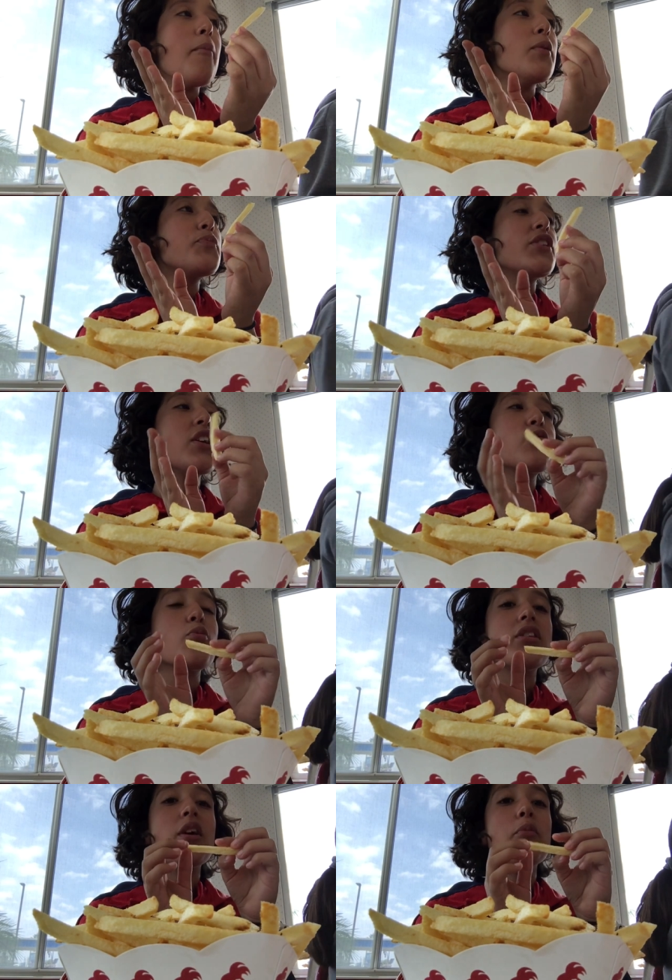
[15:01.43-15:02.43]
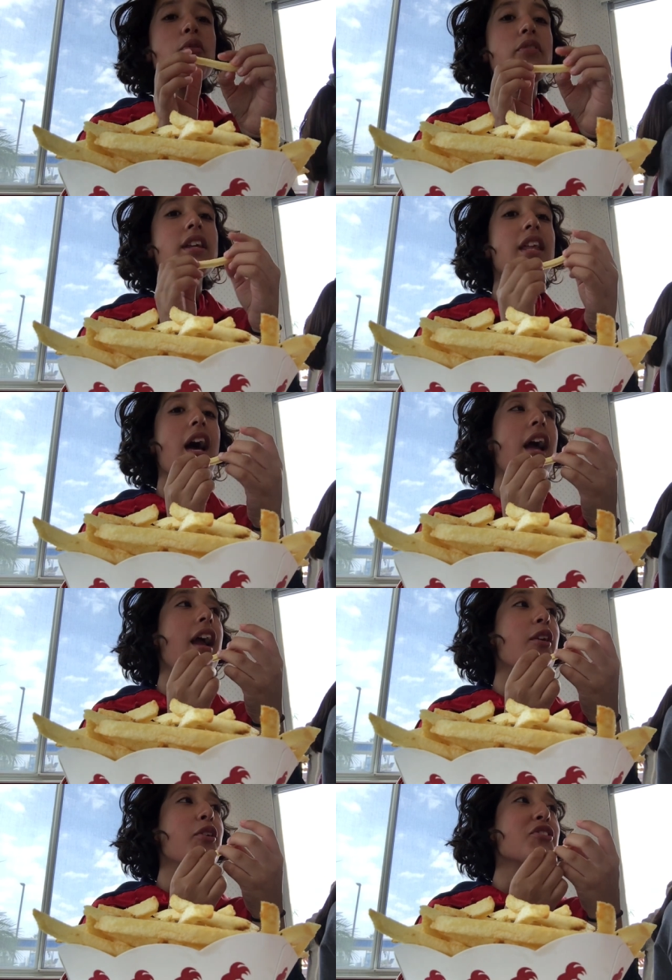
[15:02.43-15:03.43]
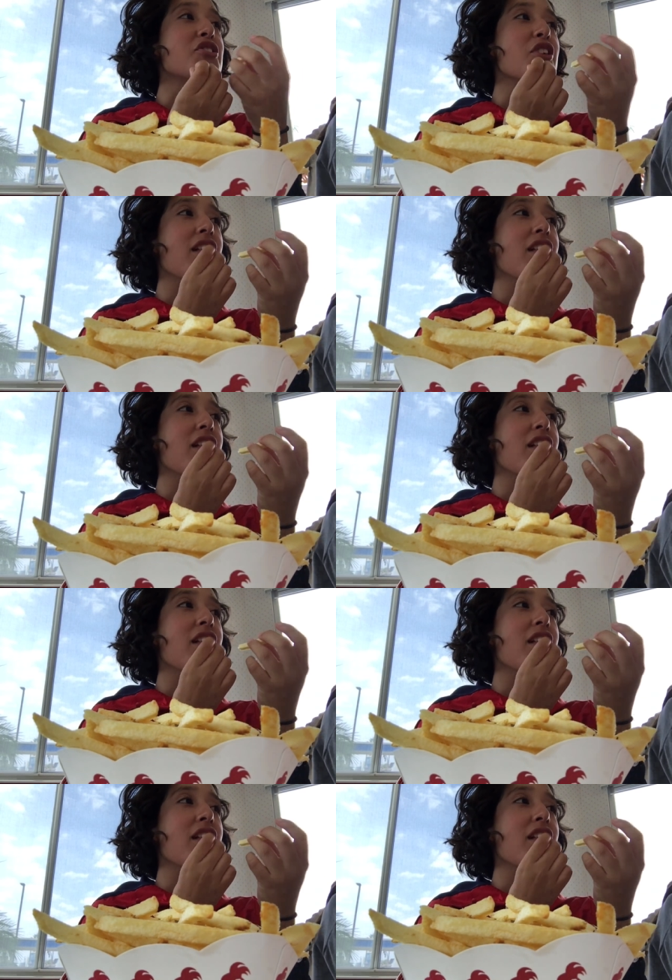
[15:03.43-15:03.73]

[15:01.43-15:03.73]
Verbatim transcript: obsessed with a movie that Ariel does not